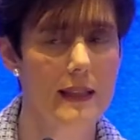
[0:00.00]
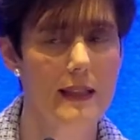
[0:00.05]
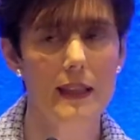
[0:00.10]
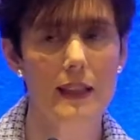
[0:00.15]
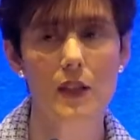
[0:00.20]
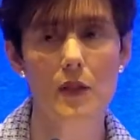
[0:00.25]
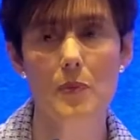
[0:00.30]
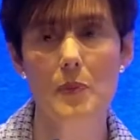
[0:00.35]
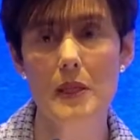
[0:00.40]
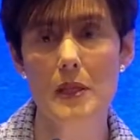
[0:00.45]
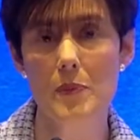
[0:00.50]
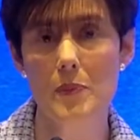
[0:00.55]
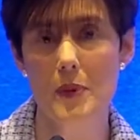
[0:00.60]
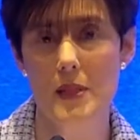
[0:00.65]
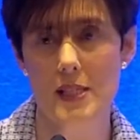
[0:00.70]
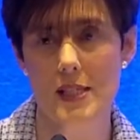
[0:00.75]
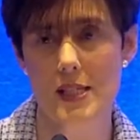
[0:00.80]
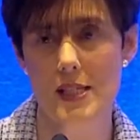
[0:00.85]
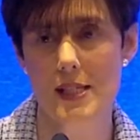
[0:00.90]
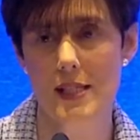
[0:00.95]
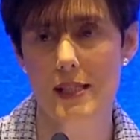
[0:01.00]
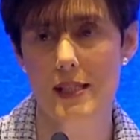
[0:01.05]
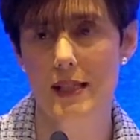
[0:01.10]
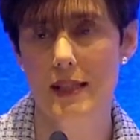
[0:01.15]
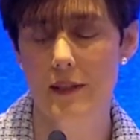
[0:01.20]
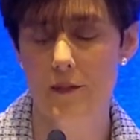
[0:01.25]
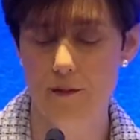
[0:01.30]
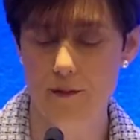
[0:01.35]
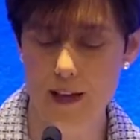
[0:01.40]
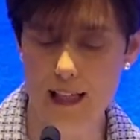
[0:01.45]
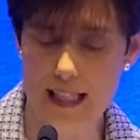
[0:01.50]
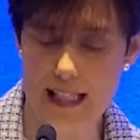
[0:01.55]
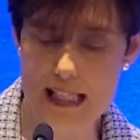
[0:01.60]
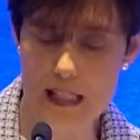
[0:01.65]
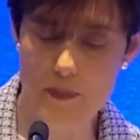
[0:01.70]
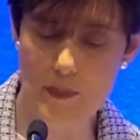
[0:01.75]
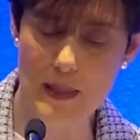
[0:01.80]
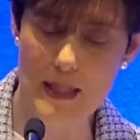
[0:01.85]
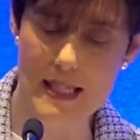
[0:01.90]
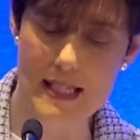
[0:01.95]
commitment,
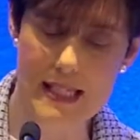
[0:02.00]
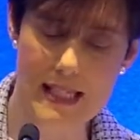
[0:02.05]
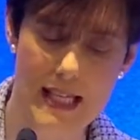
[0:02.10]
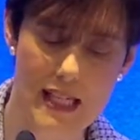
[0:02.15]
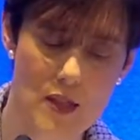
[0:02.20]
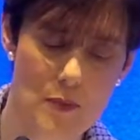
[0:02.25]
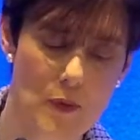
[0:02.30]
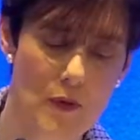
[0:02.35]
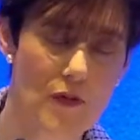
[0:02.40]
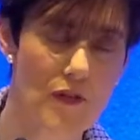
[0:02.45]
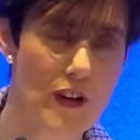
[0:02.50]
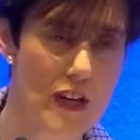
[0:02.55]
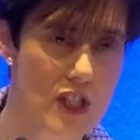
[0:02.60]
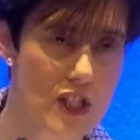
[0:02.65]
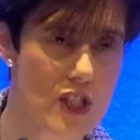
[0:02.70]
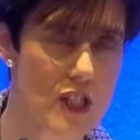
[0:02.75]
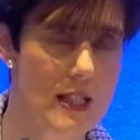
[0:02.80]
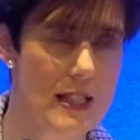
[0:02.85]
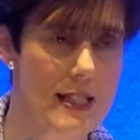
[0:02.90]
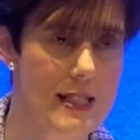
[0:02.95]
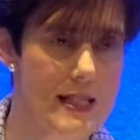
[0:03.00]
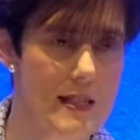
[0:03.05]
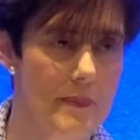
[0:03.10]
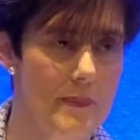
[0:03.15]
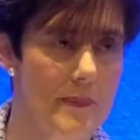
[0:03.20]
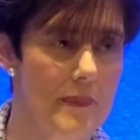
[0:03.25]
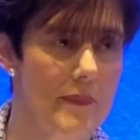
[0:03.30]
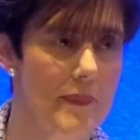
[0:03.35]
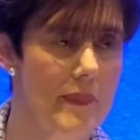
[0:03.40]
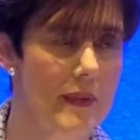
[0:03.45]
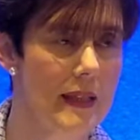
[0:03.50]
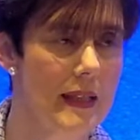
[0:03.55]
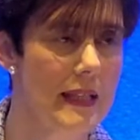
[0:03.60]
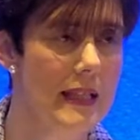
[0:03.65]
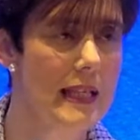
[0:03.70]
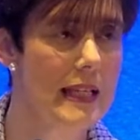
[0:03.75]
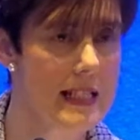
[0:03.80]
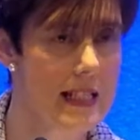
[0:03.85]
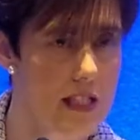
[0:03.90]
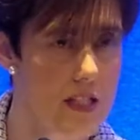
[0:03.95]
flexibility and professionalism,
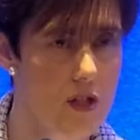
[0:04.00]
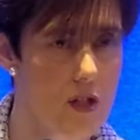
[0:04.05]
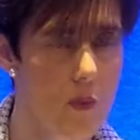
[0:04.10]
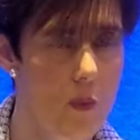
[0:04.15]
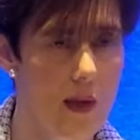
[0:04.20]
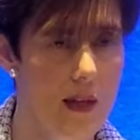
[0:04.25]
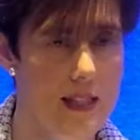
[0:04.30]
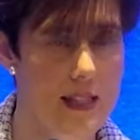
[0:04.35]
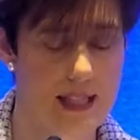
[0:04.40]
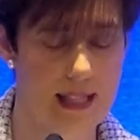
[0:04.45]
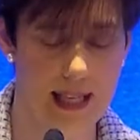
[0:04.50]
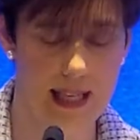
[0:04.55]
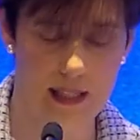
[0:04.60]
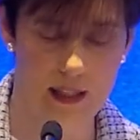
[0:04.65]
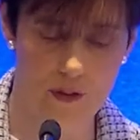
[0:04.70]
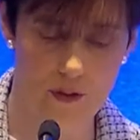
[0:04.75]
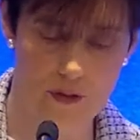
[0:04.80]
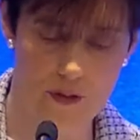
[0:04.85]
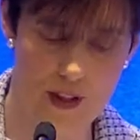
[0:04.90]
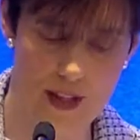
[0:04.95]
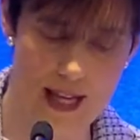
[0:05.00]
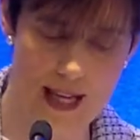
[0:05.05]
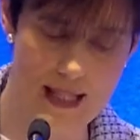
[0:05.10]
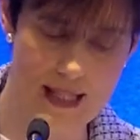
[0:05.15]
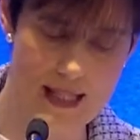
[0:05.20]
and I do want to thank you for that.